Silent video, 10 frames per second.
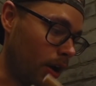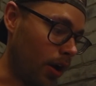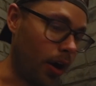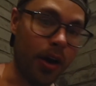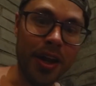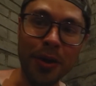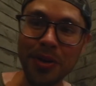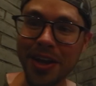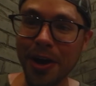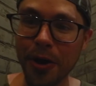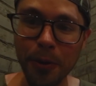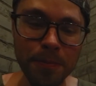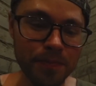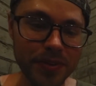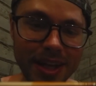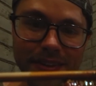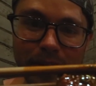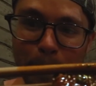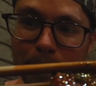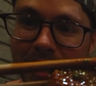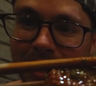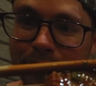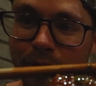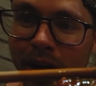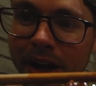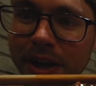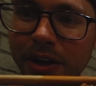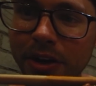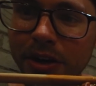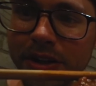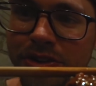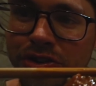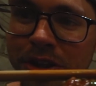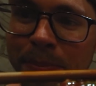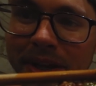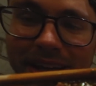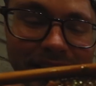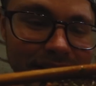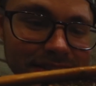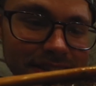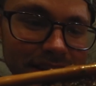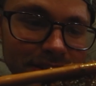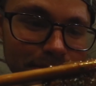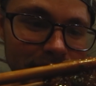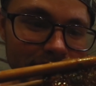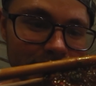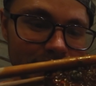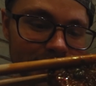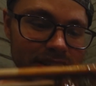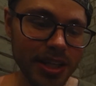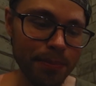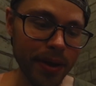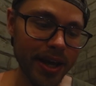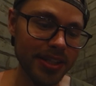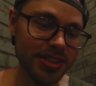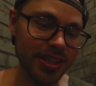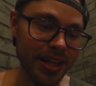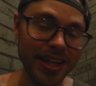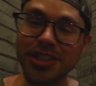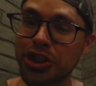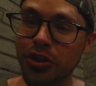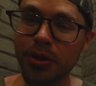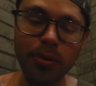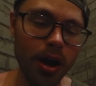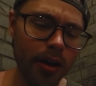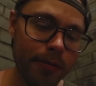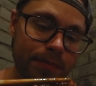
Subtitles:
Oh, here we go. Got the beef right here, dripping in that sesame seed paste and that chili broth.